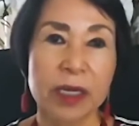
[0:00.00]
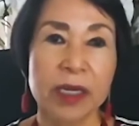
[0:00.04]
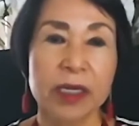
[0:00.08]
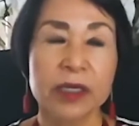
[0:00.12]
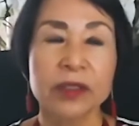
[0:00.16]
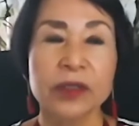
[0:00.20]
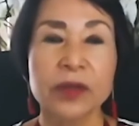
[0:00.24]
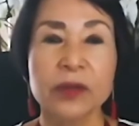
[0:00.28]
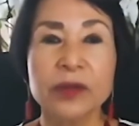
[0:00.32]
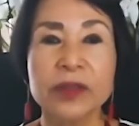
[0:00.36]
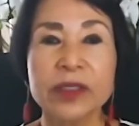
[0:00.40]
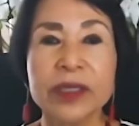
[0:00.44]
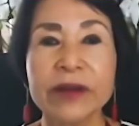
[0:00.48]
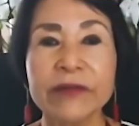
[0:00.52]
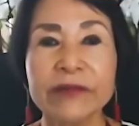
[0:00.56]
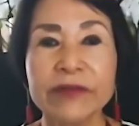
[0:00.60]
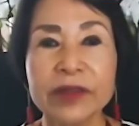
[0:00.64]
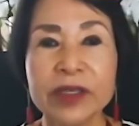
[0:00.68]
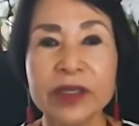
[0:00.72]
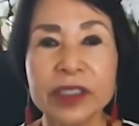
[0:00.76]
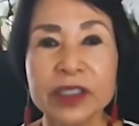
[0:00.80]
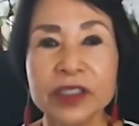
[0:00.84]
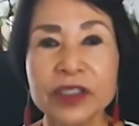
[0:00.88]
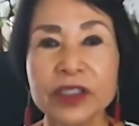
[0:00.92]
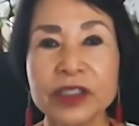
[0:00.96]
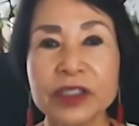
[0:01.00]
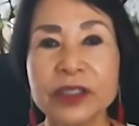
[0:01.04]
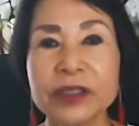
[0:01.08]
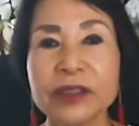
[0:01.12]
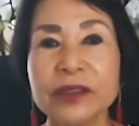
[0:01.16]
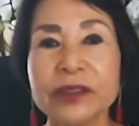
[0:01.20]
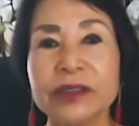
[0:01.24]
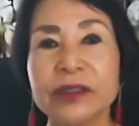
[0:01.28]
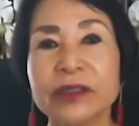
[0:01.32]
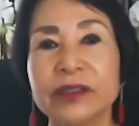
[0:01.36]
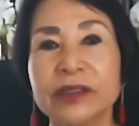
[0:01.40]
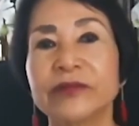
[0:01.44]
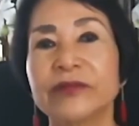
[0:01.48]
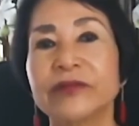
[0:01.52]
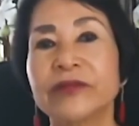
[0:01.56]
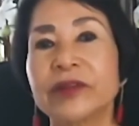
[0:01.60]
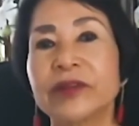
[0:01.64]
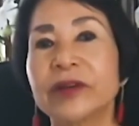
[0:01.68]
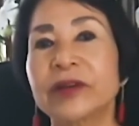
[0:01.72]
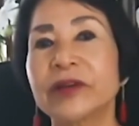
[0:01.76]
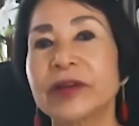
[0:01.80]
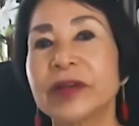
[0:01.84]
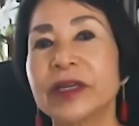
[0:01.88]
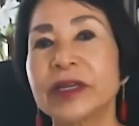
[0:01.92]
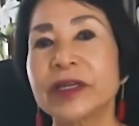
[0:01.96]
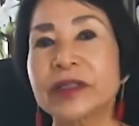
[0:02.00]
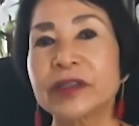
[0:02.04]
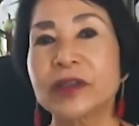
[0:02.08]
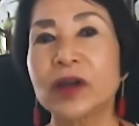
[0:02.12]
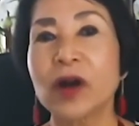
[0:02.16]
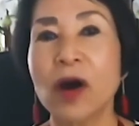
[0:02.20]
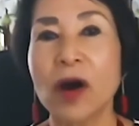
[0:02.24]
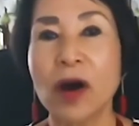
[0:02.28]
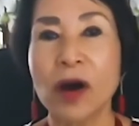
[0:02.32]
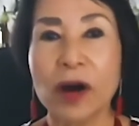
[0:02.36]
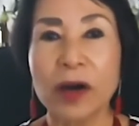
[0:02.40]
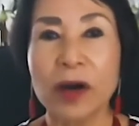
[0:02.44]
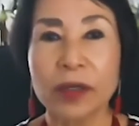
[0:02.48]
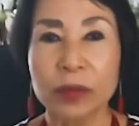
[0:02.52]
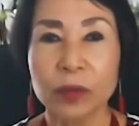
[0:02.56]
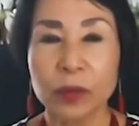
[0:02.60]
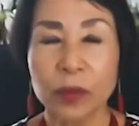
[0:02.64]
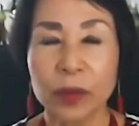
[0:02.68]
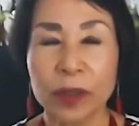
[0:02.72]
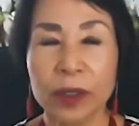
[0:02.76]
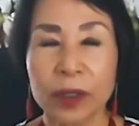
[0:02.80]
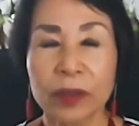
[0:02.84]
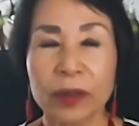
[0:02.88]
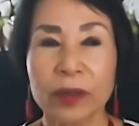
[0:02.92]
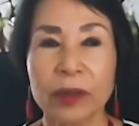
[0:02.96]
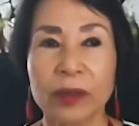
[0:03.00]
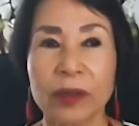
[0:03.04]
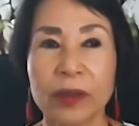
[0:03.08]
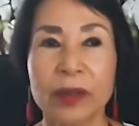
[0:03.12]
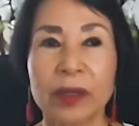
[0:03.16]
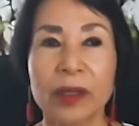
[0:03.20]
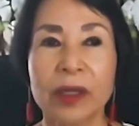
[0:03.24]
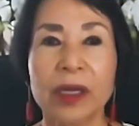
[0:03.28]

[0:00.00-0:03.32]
So definitions of various hardware